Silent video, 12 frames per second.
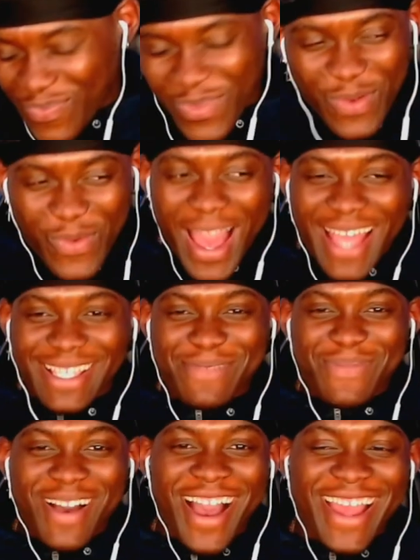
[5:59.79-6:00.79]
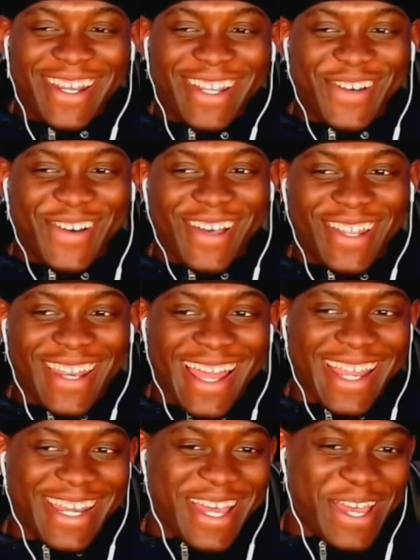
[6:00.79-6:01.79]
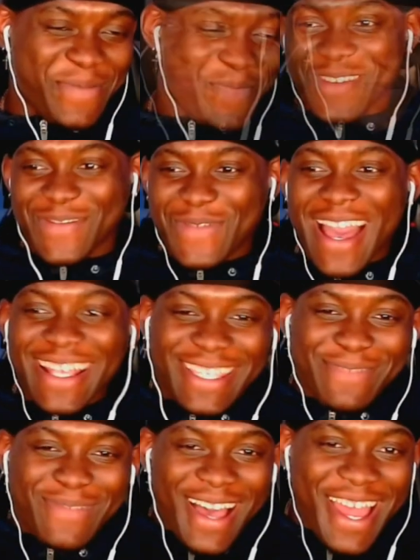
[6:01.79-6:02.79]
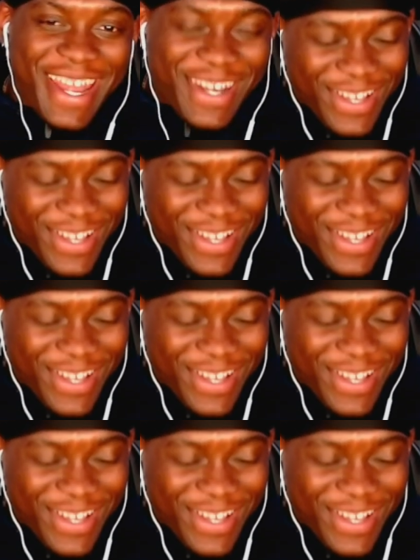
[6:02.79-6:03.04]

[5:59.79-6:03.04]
Why is he behind the curtain like that? Why is he behind the